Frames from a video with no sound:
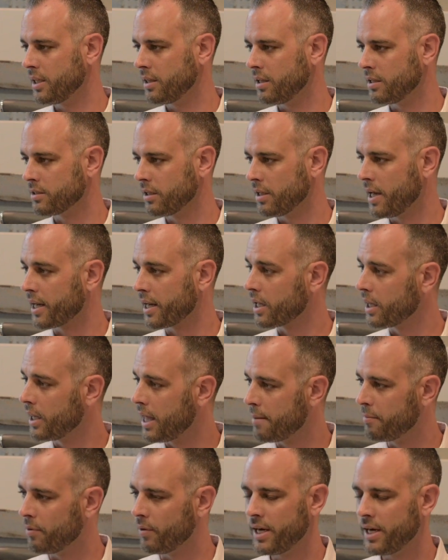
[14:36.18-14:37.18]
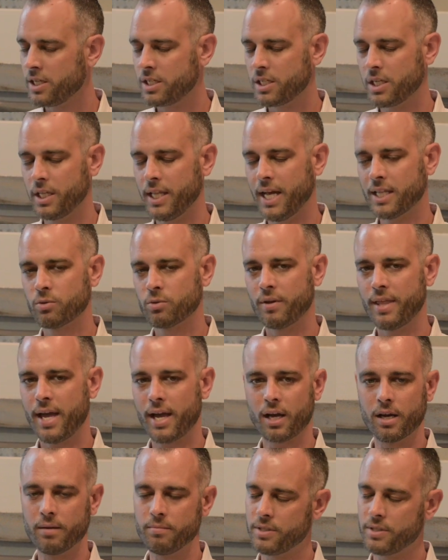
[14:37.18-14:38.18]
that there's a lot of collaboration, and that's where
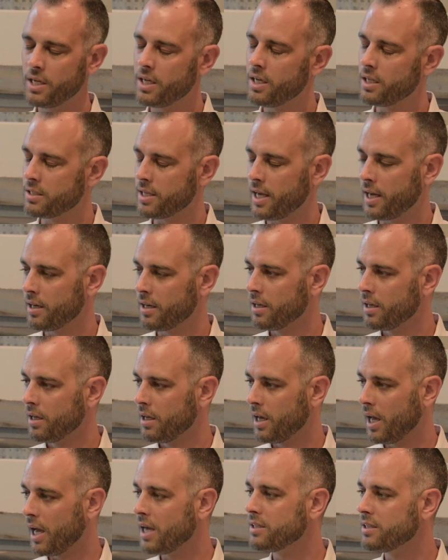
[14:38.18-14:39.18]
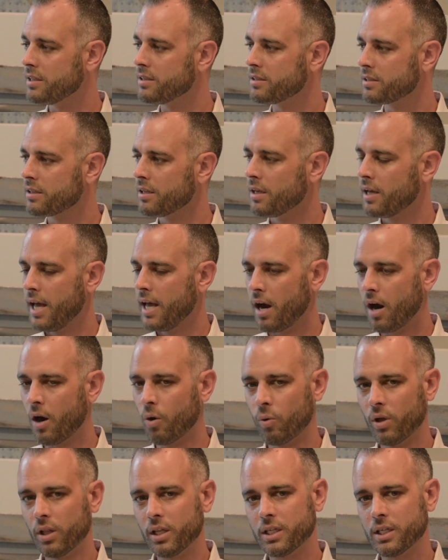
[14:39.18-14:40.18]
that comes in, is that agents are
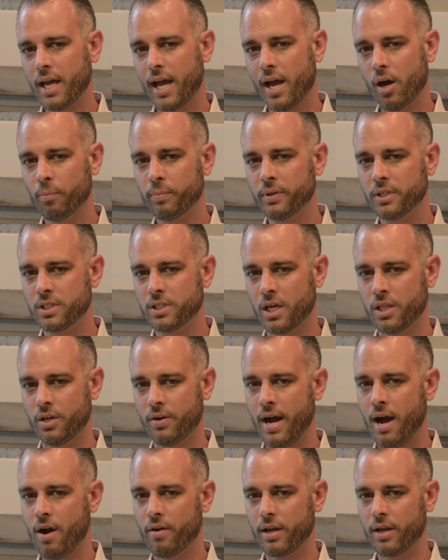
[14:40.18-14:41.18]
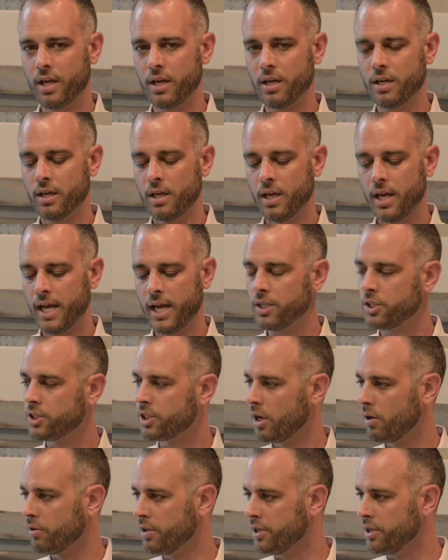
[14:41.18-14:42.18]
willing to help each other out and
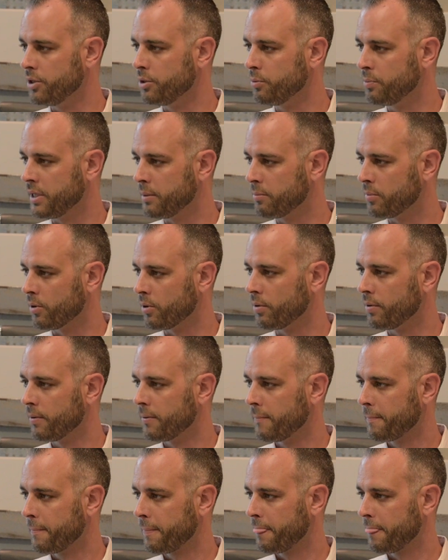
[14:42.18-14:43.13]
show the new people